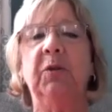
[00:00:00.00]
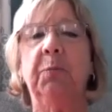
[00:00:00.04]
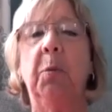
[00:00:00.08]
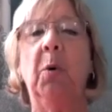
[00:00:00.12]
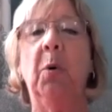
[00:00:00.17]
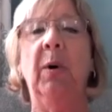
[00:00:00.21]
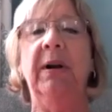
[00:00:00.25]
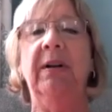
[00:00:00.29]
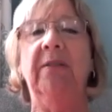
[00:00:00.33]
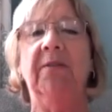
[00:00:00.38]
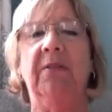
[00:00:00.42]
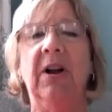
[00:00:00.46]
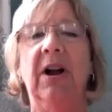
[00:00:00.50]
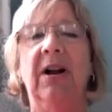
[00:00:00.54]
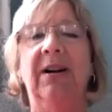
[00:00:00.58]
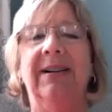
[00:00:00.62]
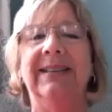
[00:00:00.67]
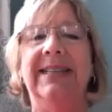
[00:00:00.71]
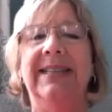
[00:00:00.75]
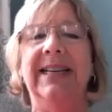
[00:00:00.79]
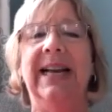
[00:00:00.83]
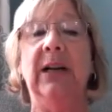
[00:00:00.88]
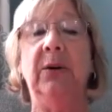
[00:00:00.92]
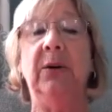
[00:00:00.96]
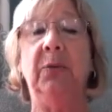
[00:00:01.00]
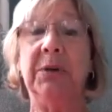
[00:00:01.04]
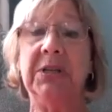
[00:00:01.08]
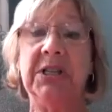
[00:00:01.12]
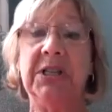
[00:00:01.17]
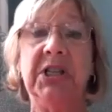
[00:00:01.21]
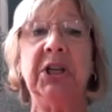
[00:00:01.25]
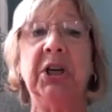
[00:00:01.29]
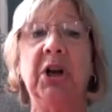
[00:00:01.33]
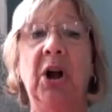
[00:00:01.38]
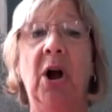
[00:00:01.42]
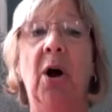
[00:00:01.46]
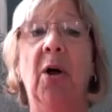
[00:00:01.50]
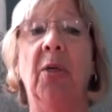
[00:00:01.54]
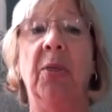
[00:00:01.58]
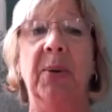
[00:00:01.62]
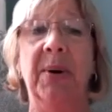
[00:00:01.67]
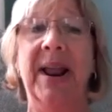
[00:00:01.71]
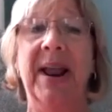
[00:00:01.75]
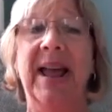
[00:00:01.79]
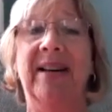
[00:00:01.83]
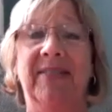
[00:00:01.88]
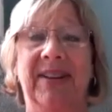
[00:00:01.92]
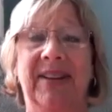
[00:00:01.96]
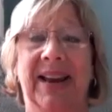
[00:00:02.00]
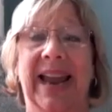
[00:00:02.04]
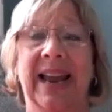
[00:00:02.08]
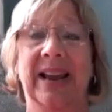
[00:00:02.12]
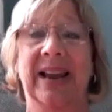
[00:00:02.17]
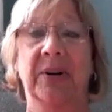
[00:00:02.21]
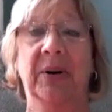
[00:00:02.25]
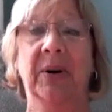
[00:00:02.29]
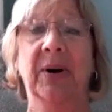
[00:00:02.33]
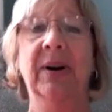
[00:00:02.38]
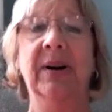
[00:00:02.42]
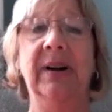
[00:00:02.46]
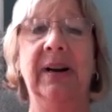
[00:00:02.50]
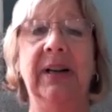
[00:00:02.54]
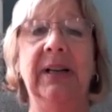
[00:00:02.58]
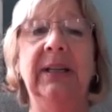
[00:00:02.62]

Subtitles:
point of contact, was to call their navigator.